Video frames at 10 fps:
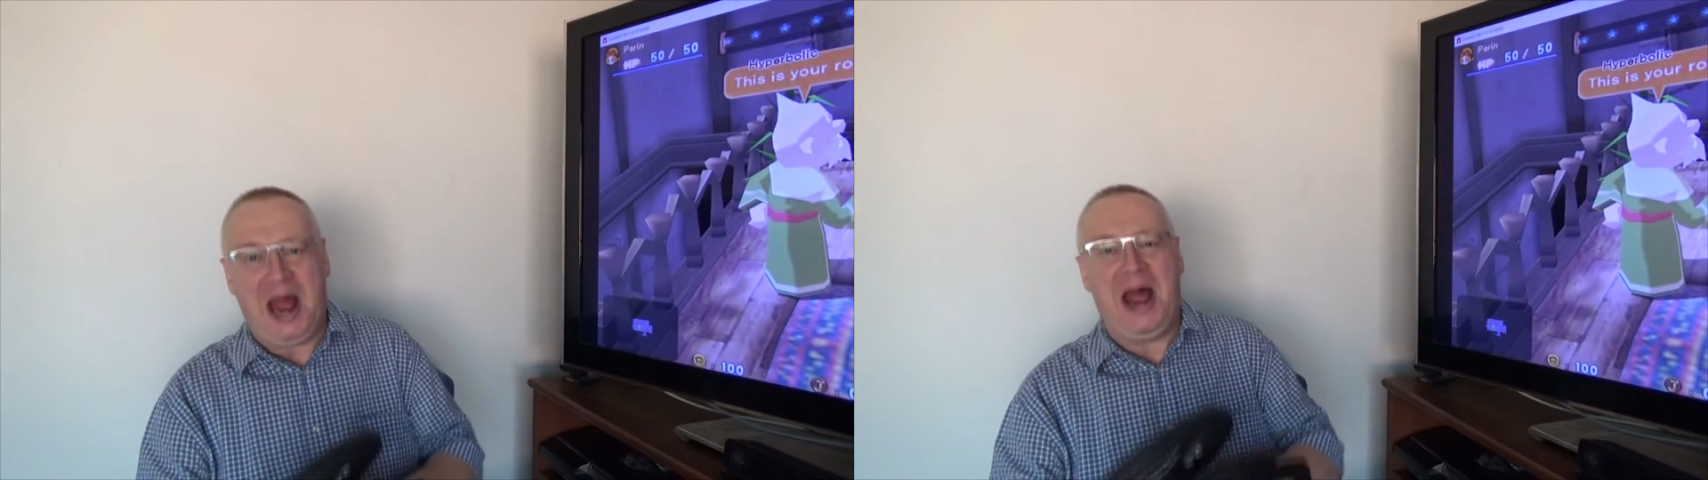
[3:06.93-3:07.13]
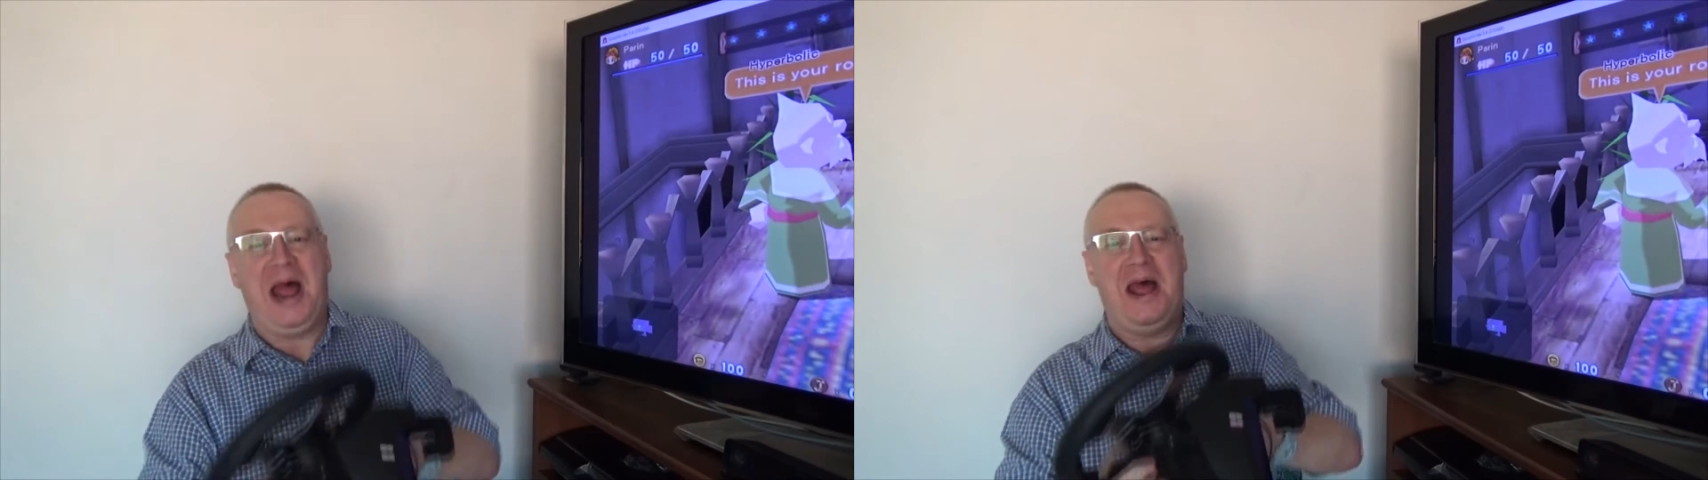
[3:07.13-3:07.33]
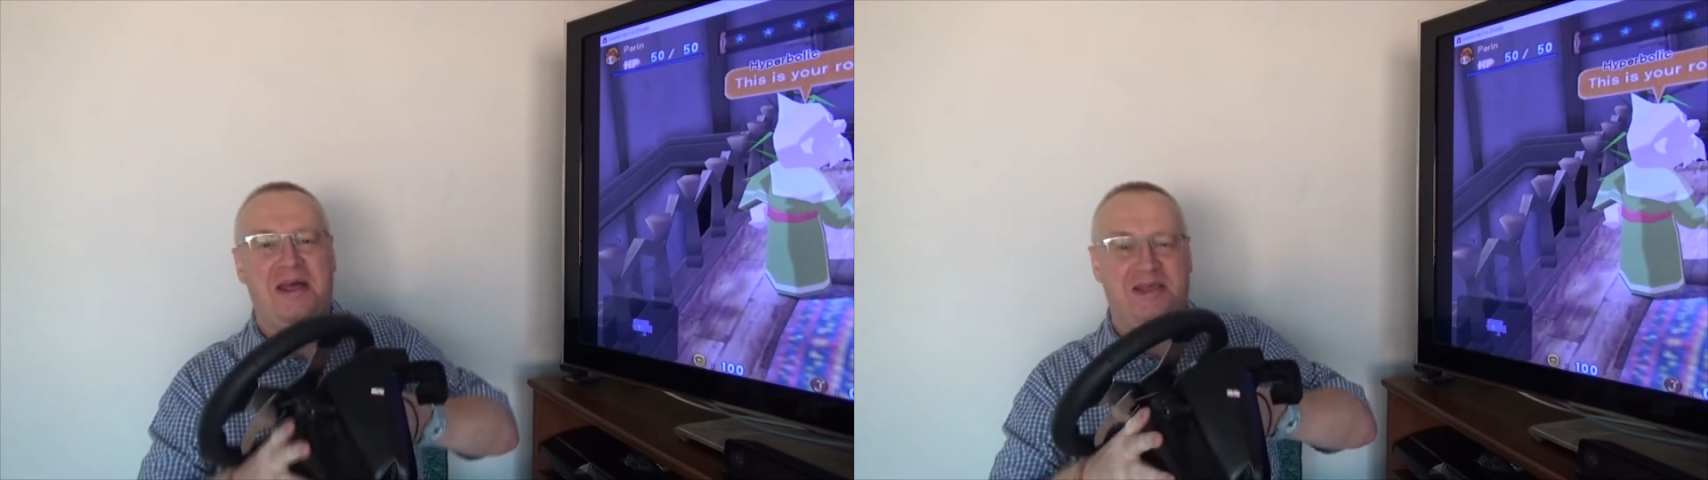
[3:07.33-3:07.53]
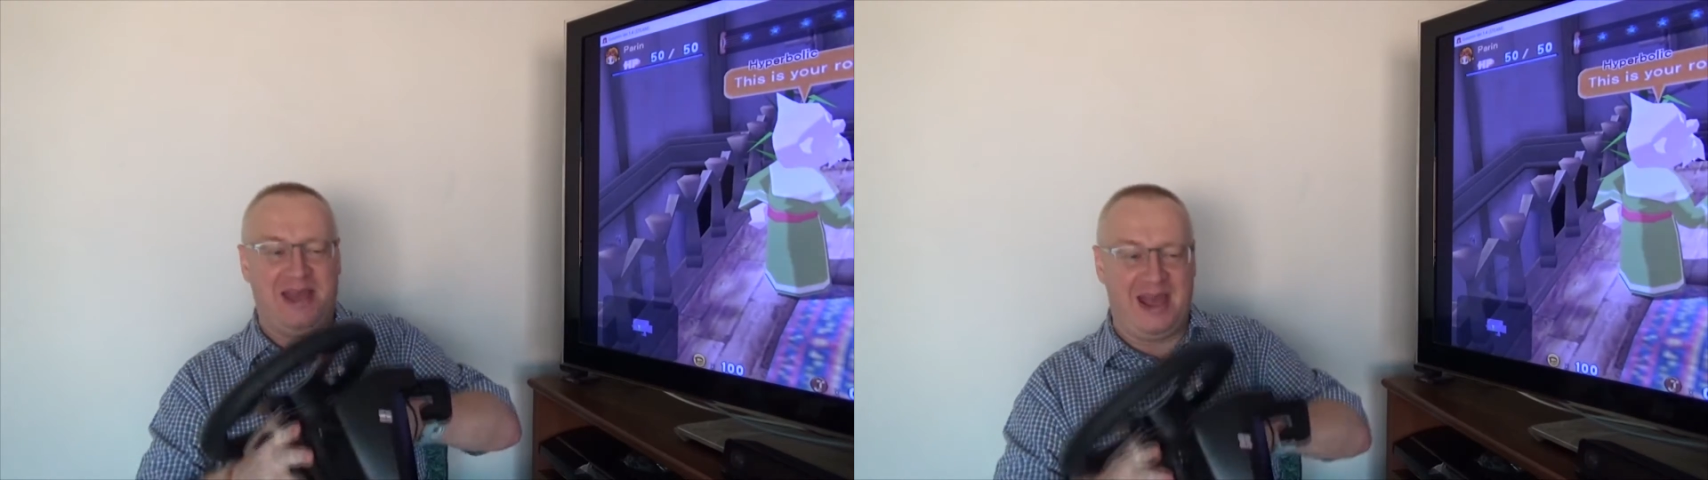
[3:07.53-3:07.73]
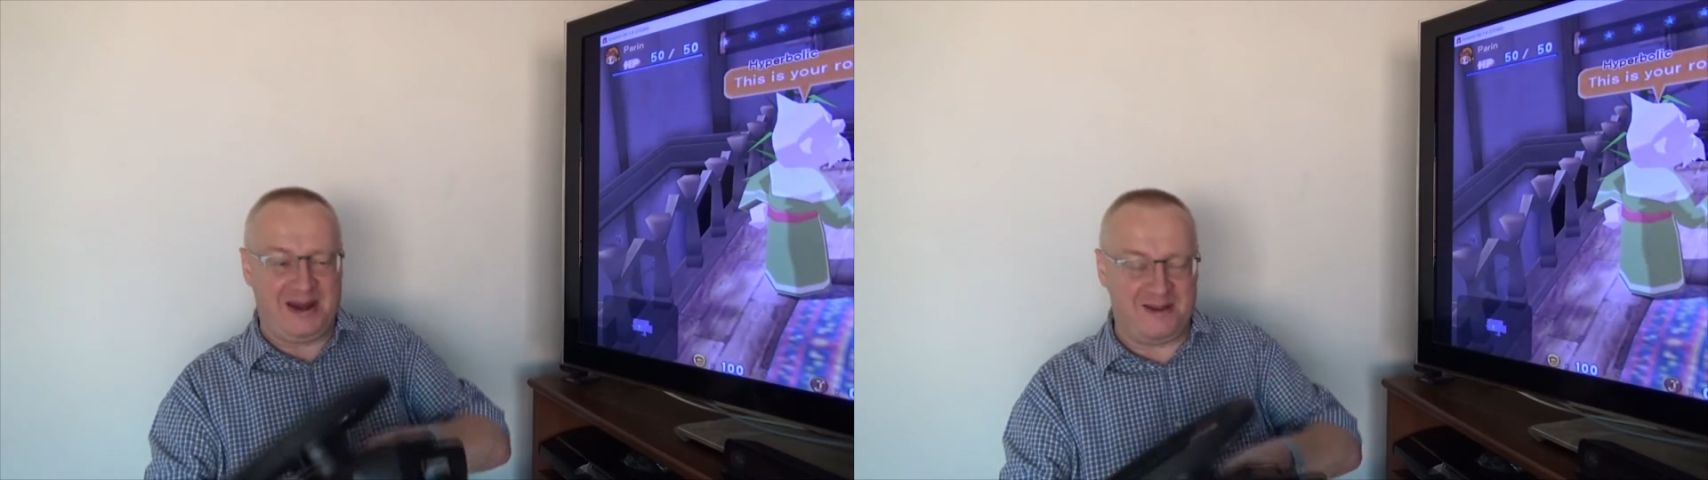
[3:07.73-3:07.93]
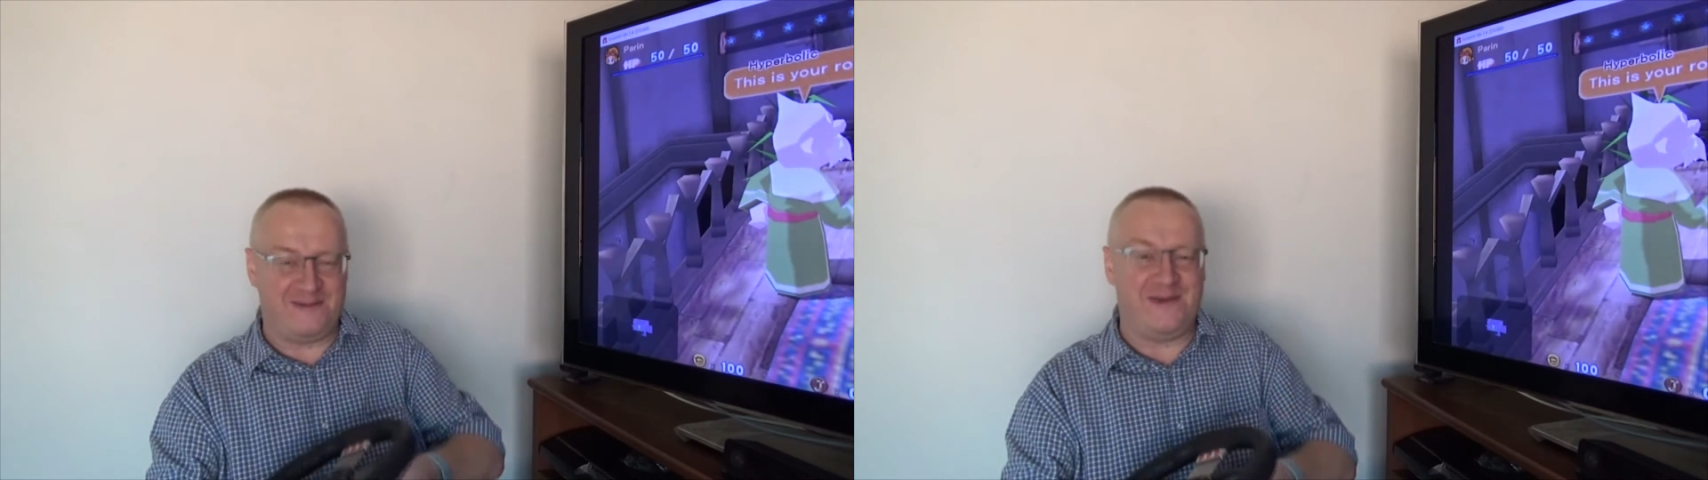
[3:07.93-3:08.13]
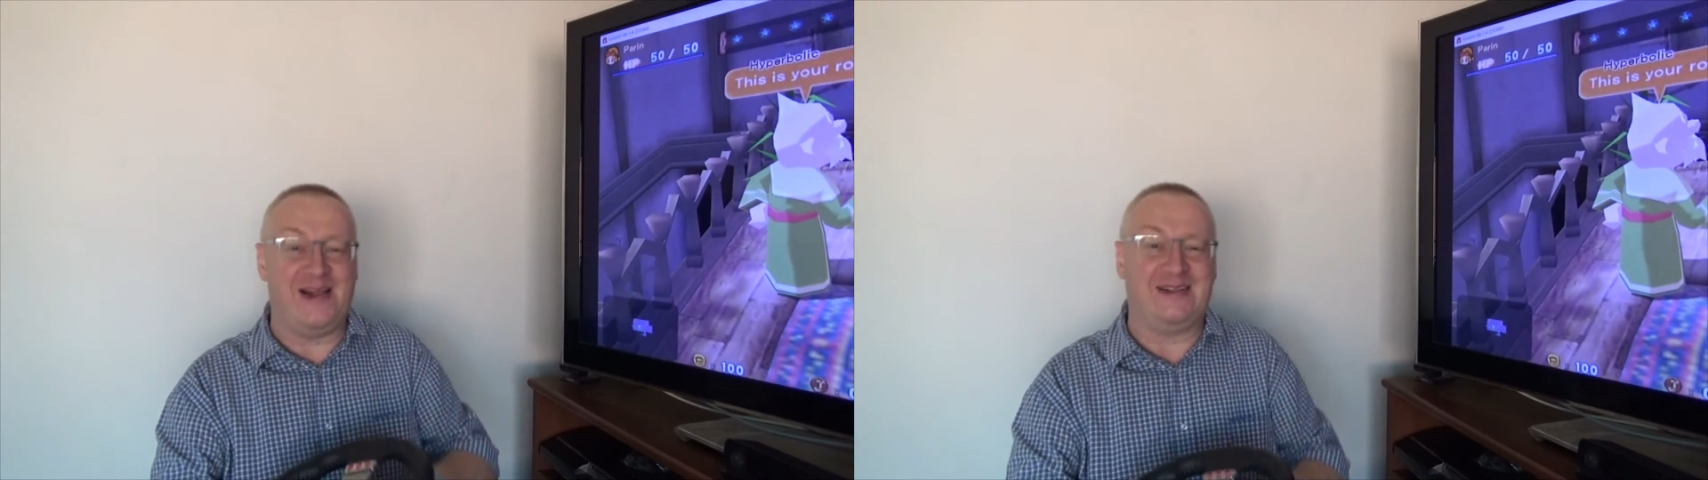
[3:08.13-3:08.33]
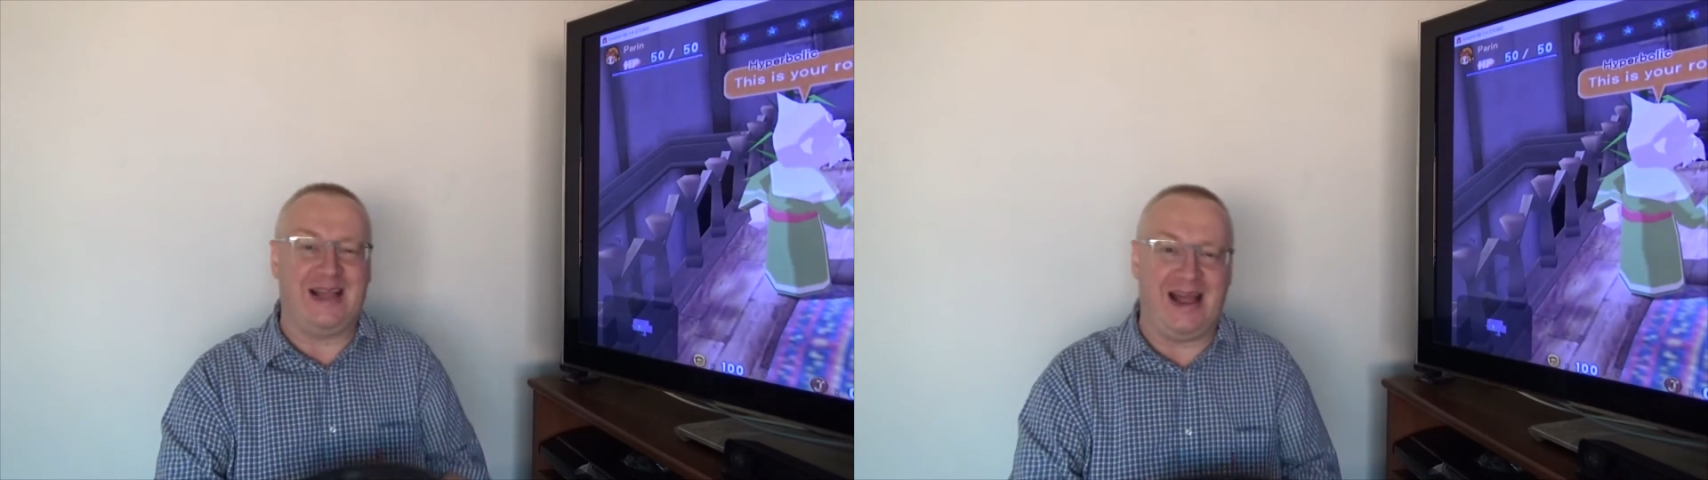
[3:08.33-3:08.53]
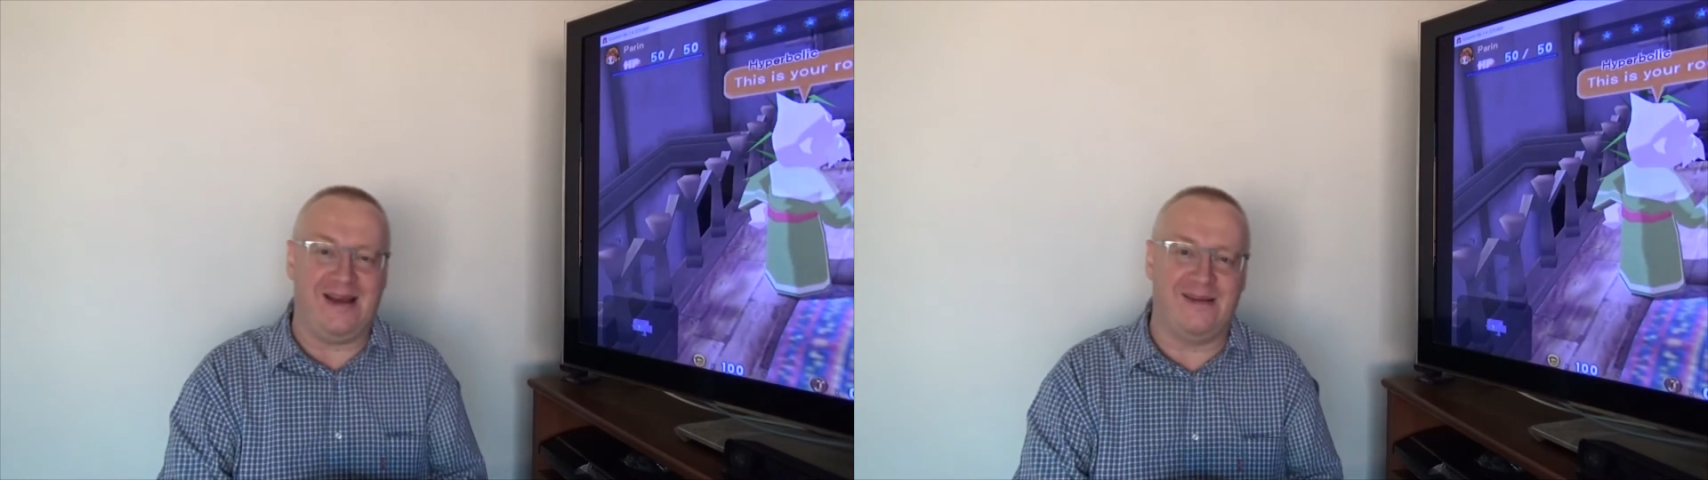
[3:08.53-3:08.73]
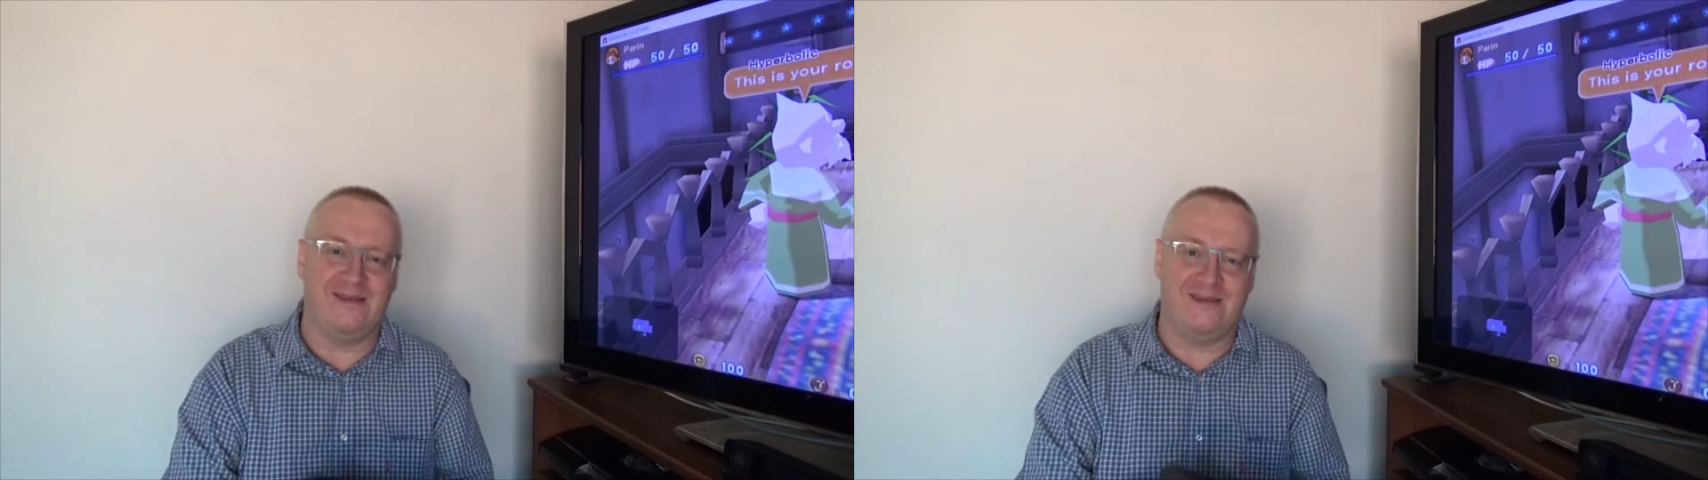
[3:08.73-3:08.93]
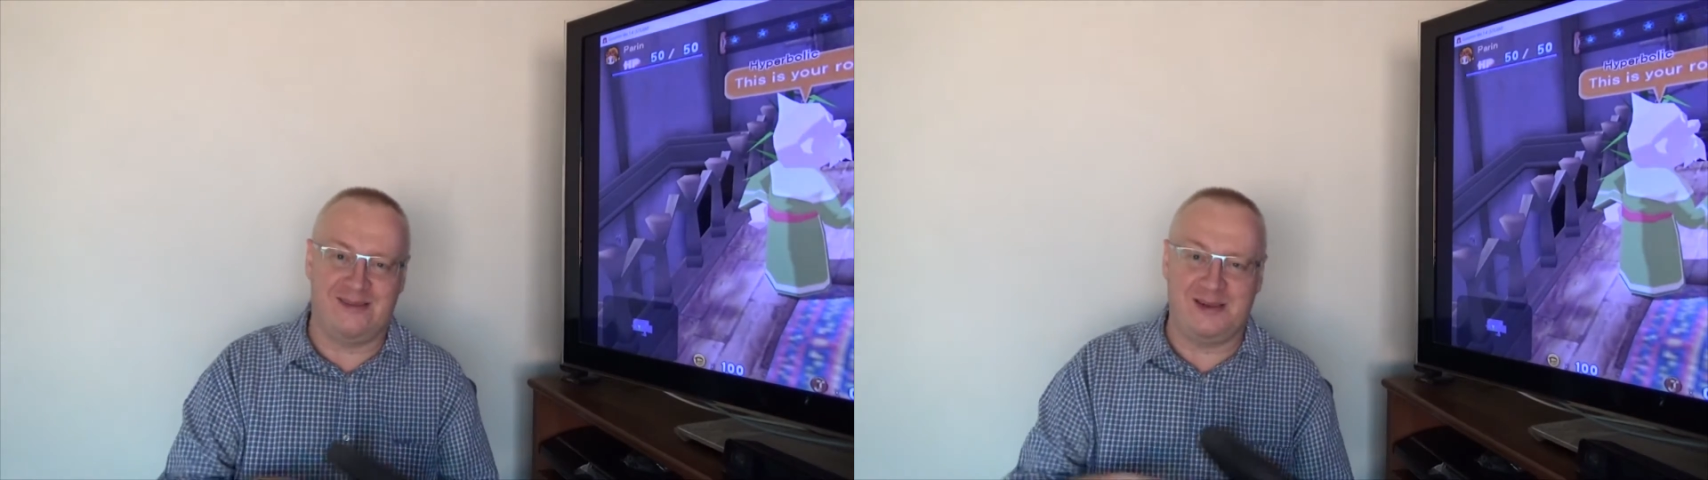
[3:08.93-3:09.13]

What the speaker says: and then fell down